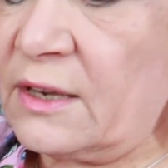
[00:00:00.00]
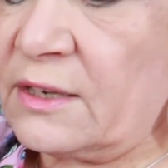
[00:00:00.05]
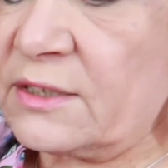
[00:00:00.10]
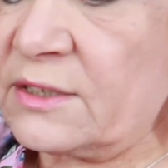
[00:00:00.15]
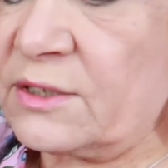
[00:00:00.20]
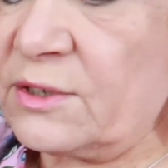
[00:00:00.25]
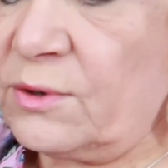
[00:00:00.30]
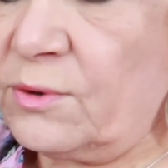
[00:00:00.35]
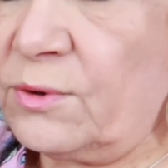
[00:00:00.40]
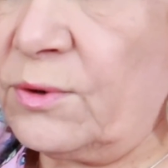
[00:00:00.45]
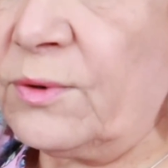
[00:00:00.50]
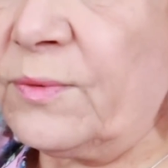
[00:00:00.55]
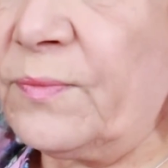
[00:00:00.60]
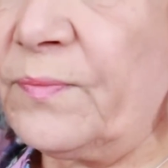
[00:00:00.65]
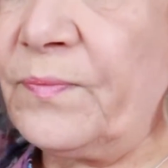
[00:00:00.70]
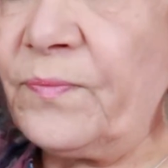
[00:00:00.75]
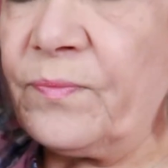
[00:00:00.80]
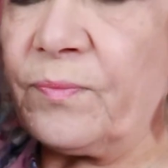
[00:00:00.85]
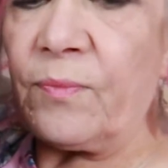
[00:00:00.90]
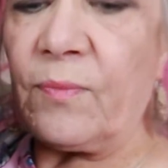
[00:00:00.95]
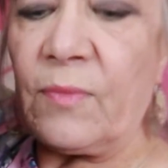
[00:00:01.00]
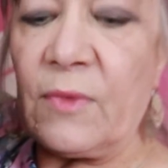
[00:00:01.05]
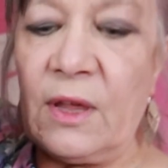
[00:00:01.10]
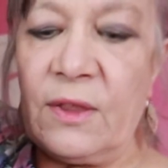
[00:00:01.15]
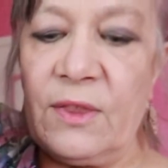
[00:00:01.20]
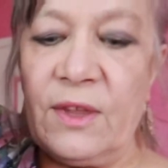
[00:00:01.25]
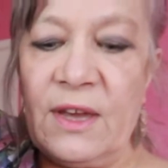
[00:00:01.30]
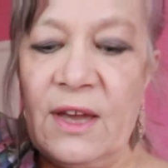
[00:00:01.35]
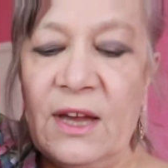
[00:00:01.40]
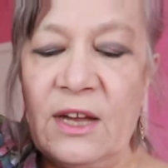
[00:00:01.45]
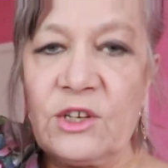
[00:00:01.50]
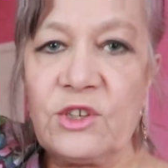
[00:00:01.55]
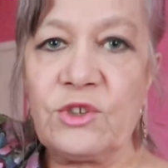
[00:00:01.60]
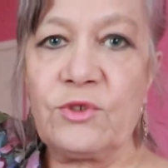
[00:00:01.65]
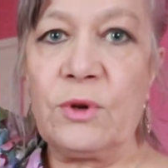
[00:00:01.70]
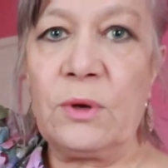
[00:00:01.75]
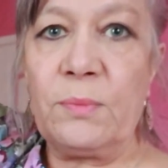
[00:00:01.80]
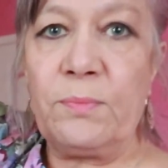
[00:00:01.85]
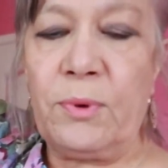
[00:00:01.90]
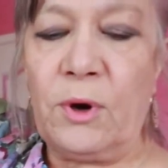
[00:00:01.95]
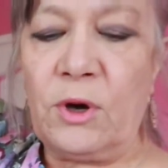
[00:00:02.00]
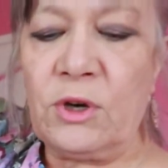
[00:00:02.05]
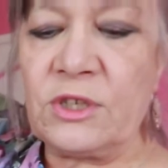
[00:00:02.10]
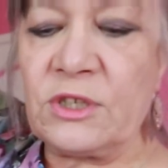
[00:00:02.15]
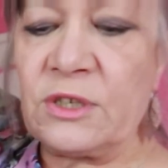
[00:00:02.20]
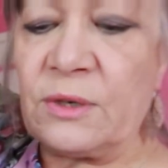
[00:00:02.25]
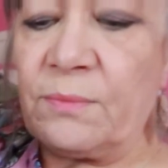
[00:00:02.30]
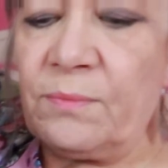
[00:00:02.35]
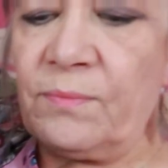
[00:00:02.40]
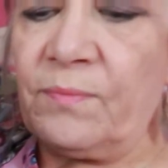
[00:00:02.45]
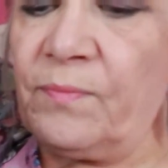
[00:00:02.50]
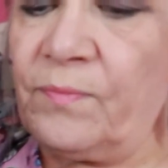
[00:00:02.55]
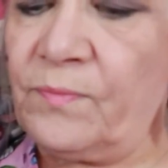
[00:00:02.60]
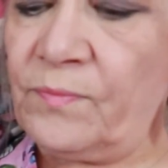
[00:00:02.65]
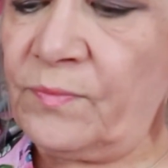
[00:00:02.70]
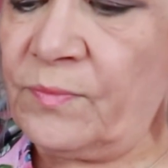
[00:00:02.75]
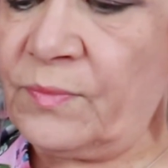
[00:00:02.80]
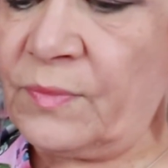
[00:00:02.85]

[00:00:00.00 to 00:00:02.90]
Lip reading: So the actual bottom